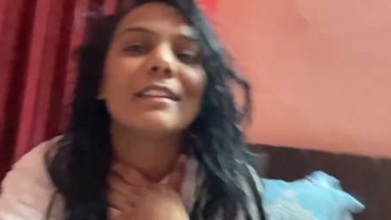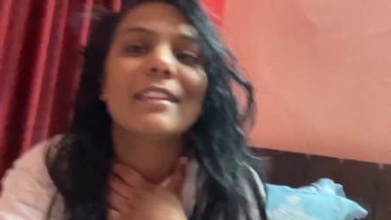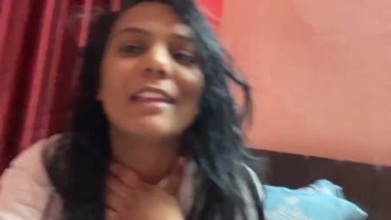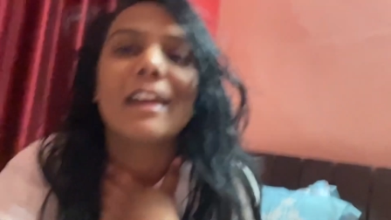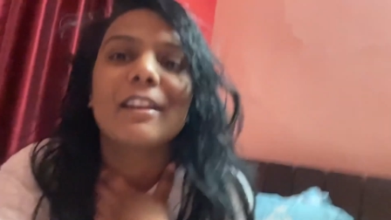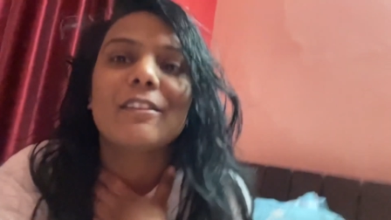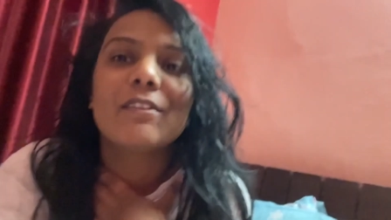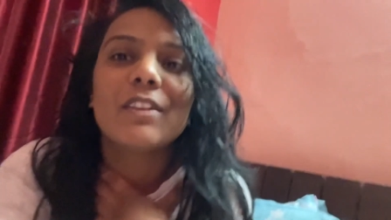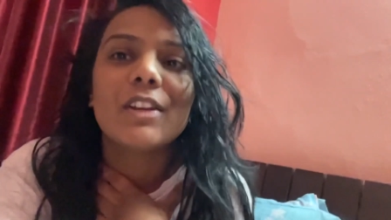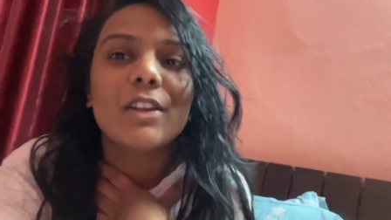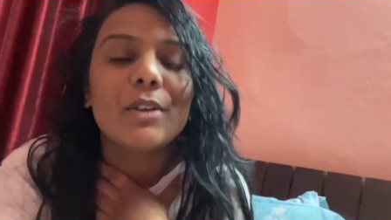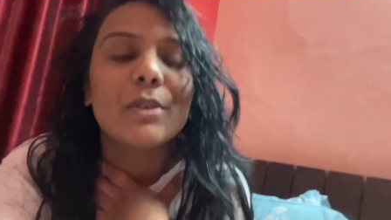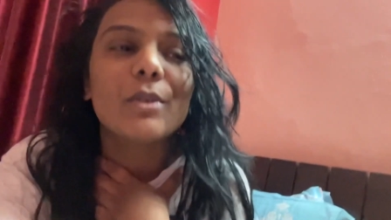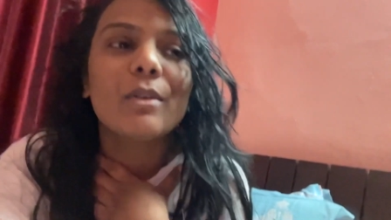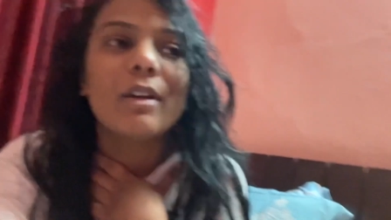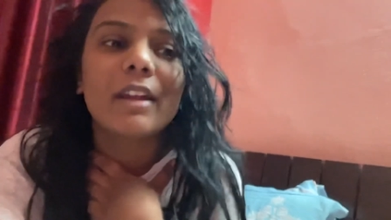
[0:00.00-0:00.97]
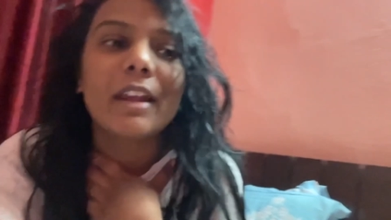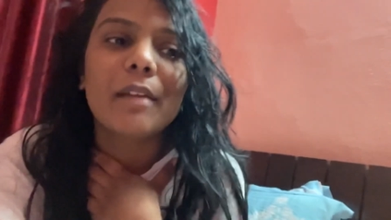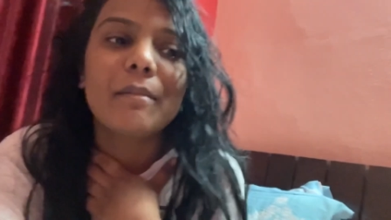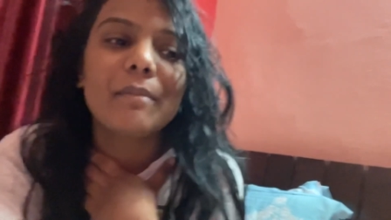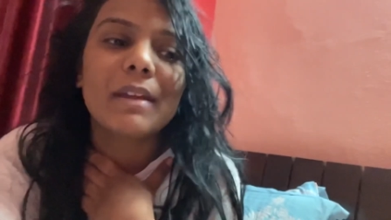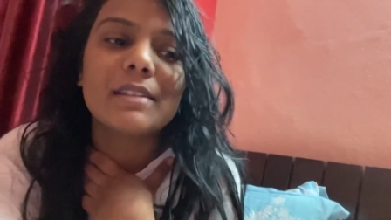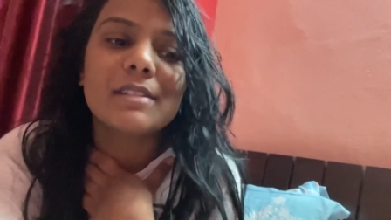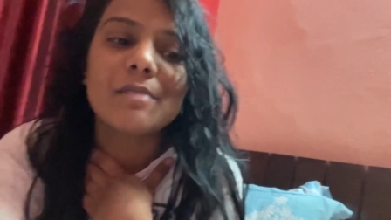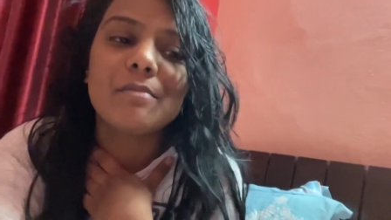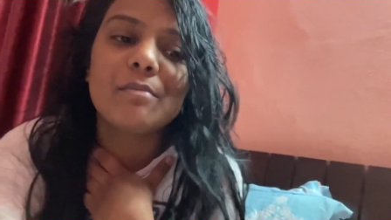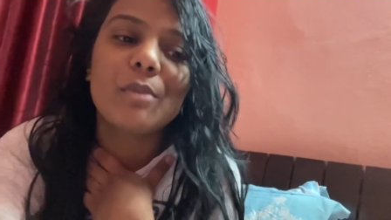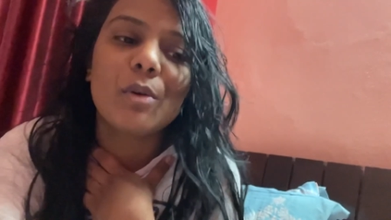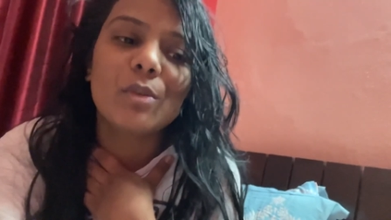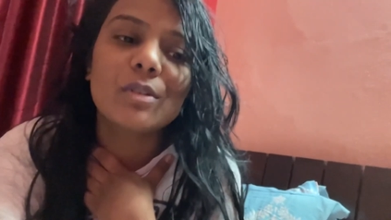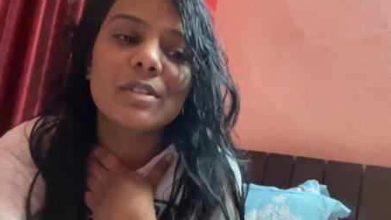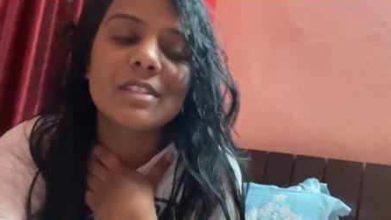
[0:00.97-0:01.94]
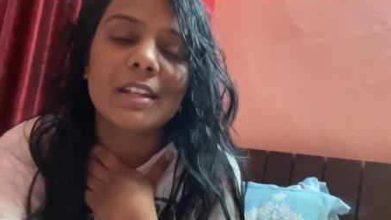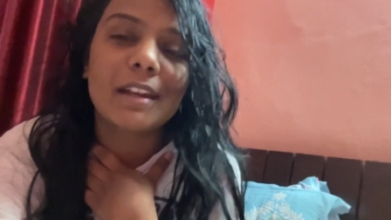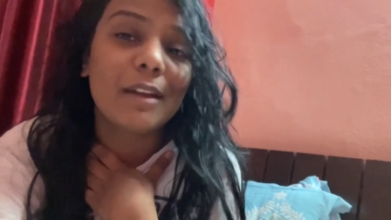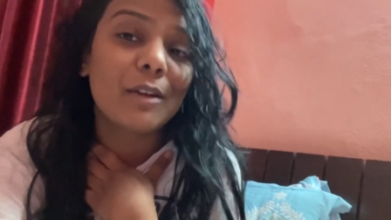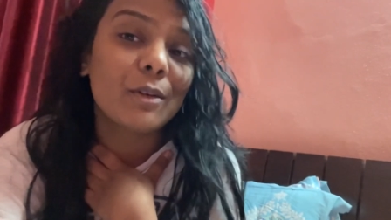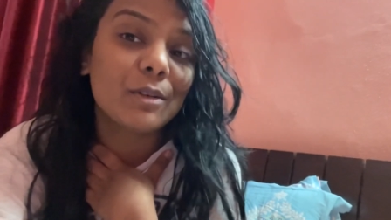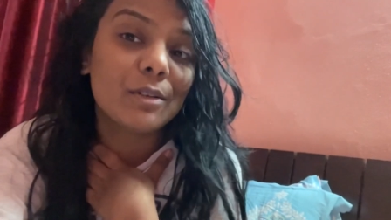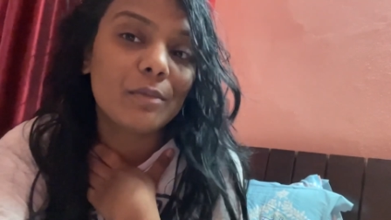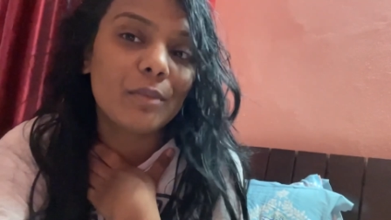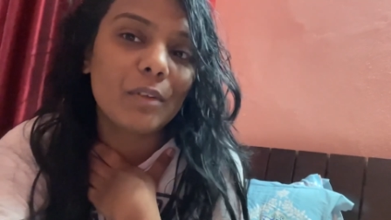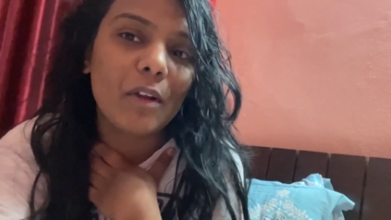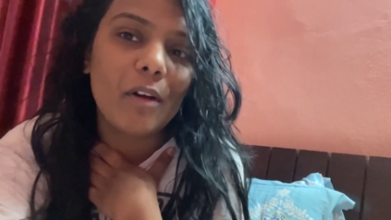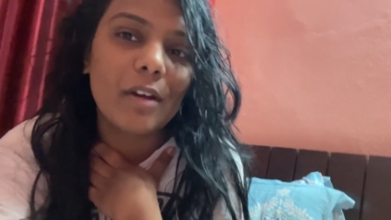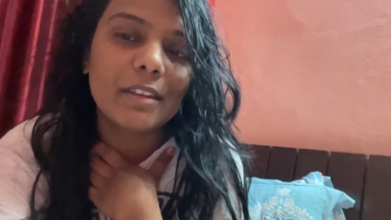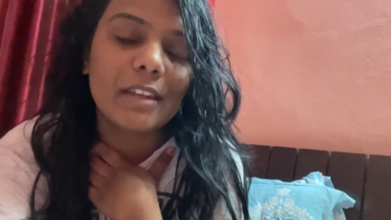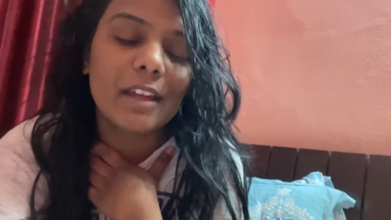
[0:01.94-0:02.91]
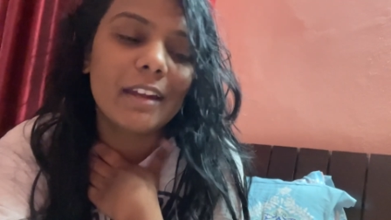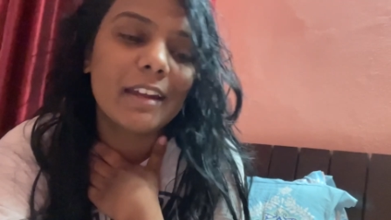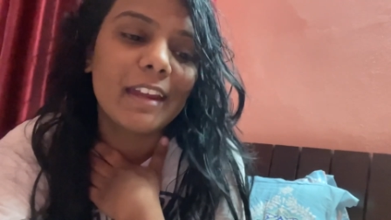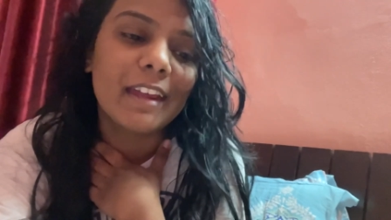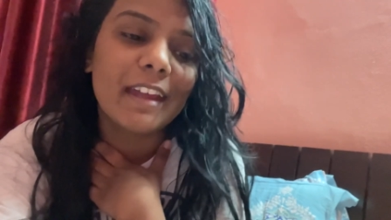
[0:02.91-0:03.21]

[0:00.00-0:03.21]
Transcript: video and I made some posts and I couldn't vlog that day.